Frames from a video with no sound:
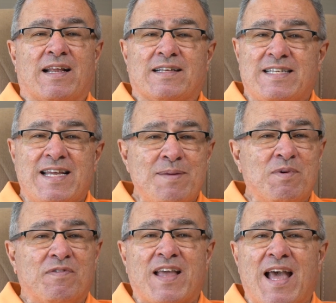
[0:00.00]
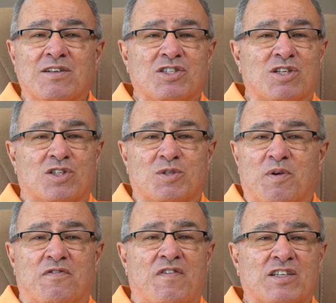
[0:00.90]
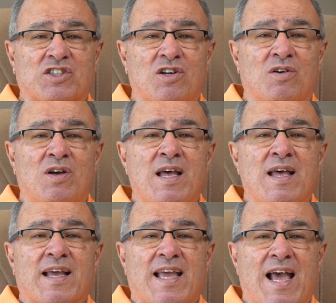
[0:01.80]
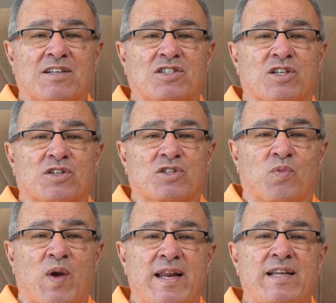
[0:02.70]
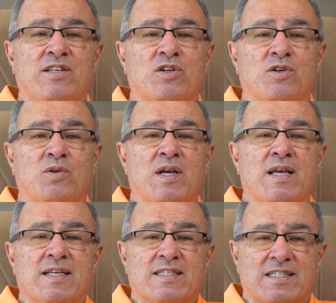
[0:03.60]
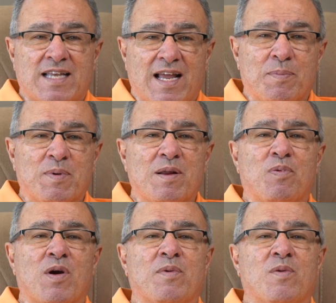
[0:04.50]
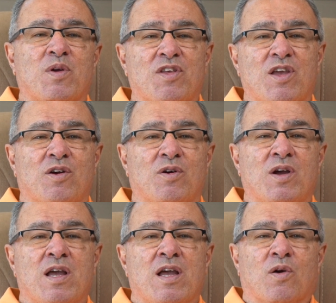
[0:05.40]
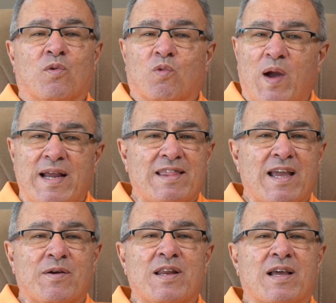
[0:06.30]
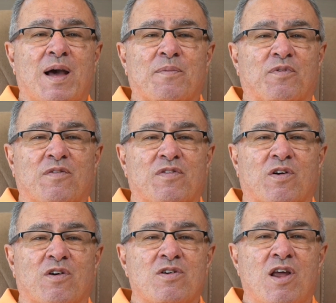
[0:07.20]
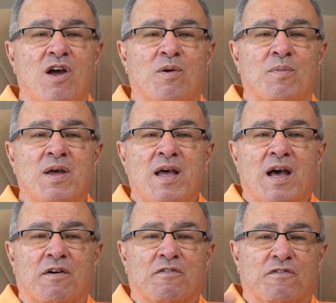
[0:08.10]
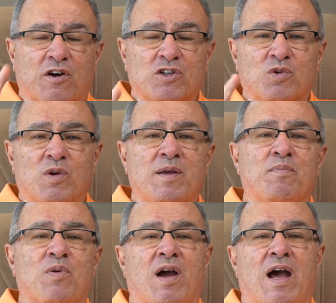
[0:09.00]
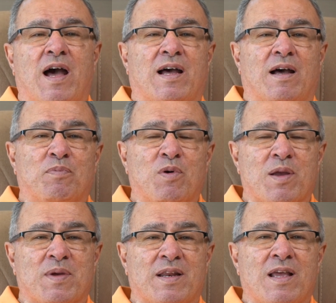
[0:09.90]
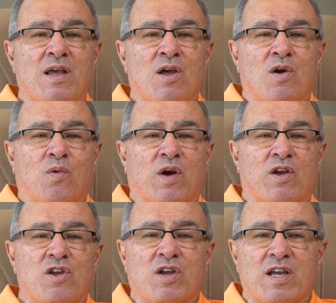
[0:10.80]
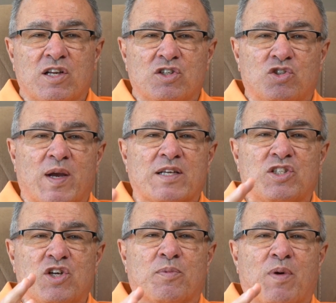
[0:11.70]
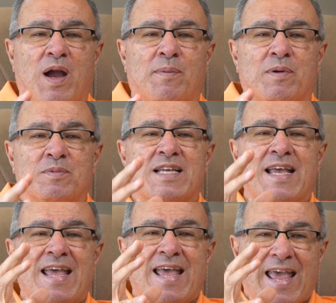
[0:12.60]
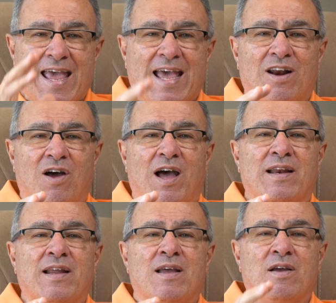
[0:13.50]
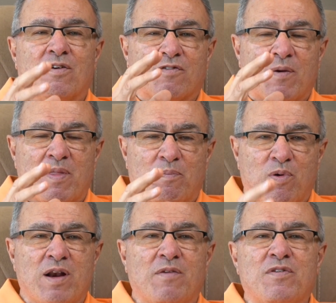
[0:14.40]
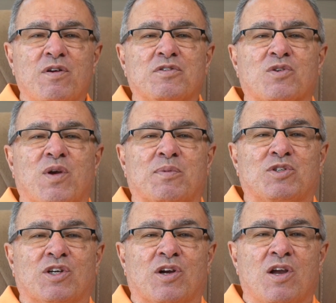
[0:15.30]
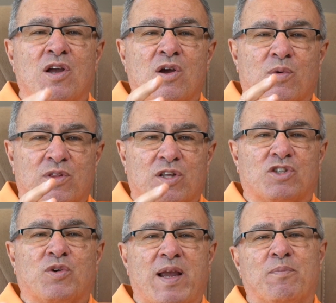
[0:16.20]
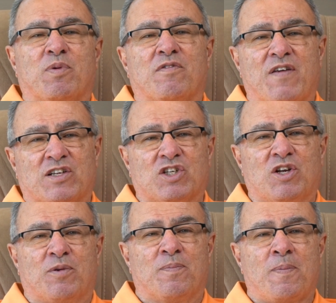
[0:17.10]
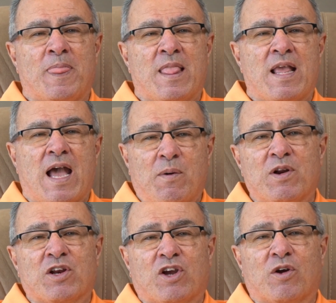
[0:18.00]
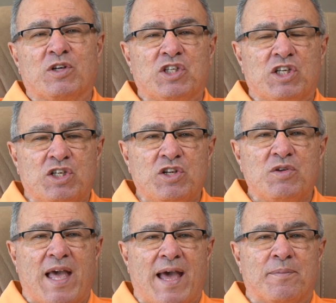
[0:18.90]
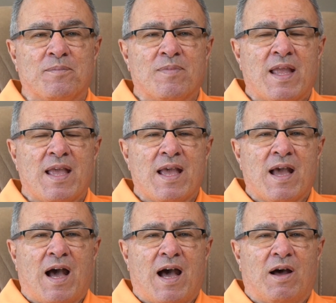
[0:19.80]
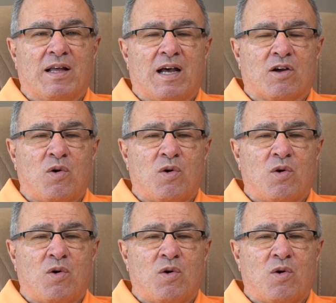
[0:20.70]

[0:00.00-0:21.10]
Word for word: a team of counselors, professional counselors, ready to set up an appointment with you right there in the comfort of your own home, a virtual impo- uh, appointment where you can address your problems head on from the point of view of Scripture with a trained professional. I want to encourage you to do that. Uh, a